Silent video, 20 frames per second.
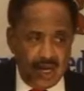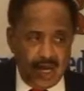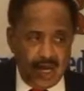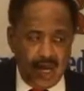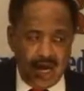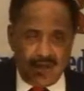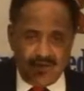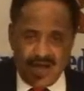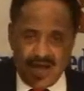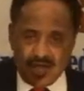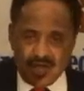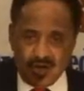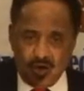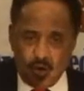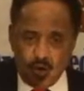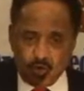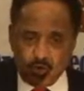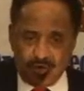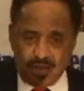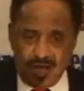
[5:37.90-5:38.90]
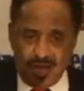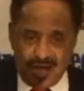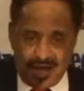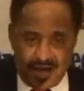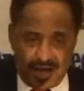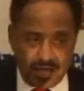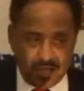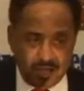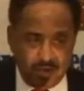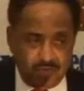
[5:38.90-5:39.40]
And that goes for the
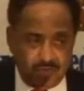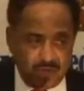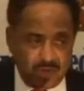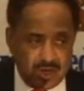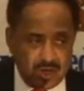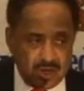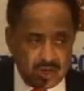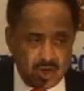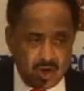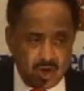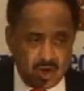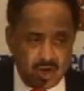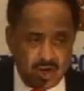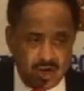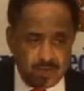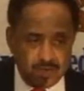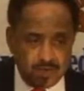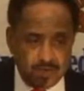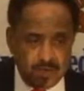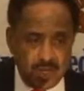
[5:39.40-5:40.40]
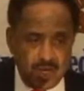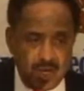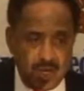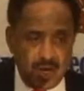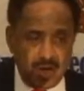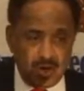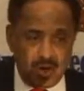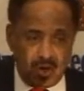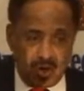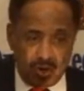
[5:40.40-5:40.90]
active military
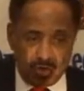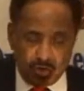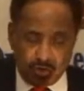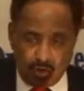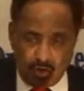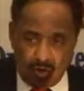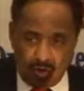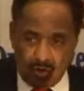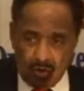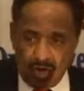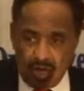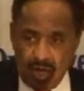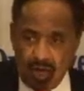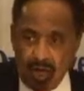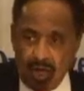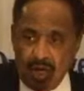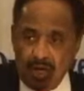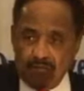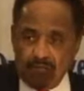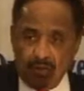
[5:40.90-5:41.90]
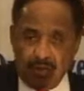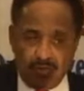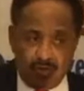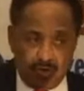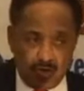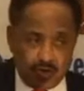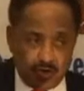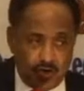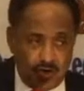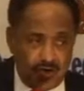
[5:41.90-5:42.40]
and also for the
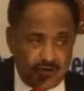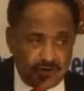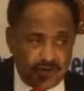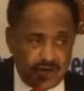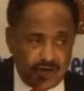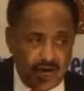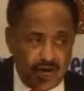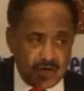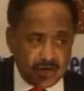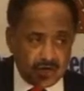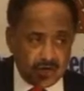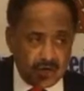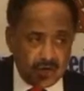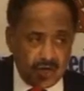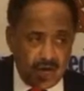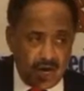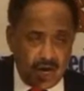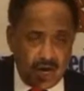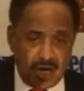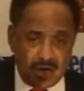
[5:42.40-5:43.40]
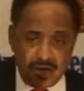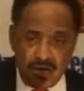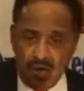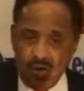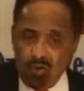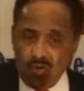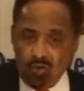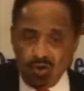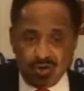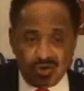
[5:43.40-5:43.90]
reserves and National Guard,
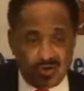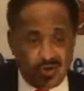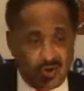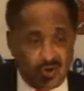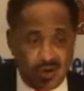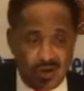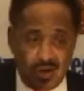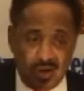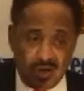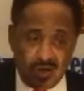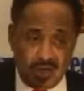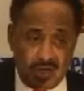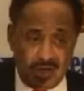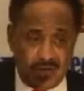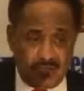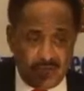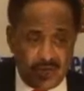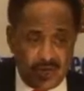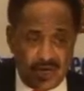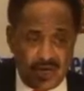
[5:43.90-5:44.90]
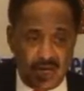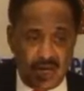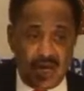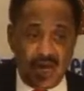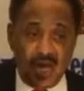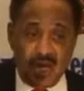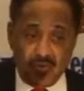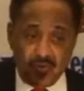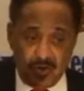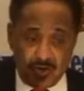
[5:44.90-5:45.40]
who are no longer
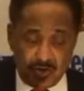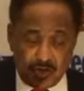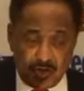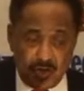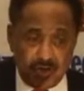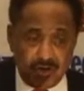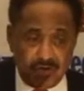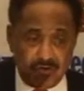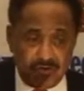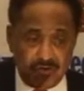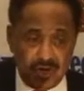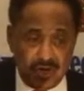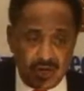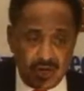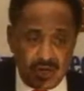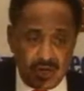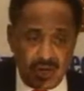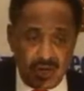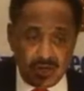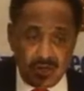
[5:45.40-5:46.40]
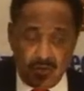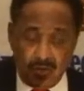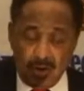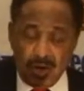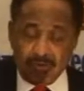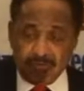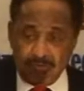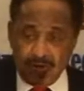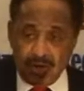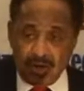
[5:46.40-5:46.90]
in reserve. There are
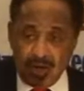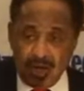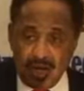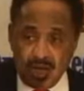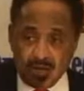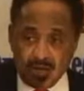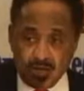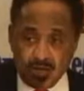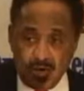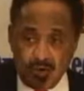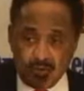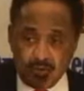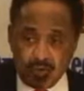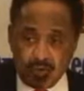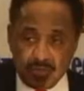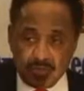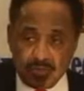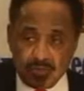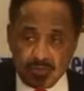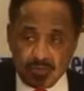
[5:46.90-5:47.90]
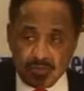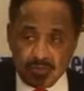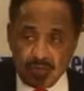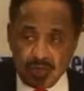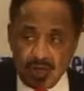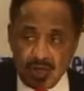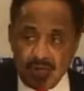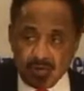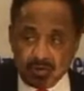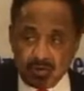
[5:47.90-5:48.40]
frontline troops,
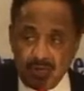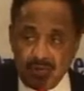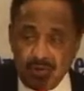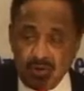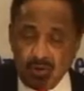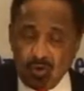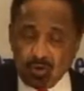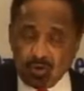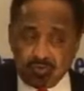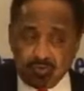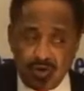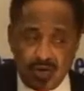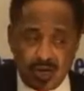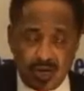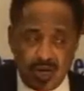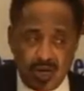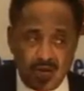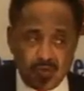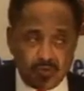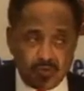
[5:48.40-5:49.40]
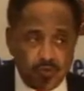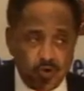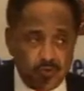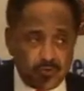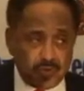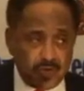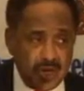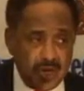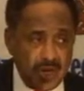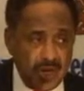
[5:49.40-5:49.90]
and some of those frontline troops